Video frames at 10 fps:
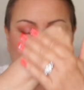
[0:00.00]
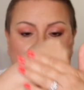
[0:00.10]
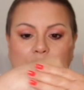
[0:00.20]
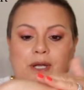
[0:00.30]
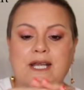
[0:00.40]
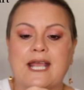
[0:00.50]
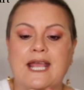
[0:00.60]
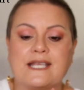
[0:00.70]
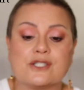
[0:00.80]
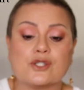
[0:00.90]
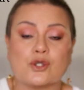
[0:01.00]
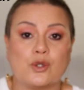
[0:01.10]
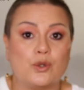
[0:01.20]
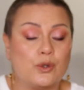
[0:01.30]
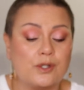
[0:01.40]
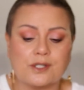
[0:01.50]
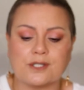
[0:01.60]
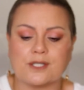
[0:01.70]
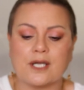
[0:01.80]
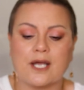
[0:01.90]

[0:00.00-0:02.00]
so it hasn't turned.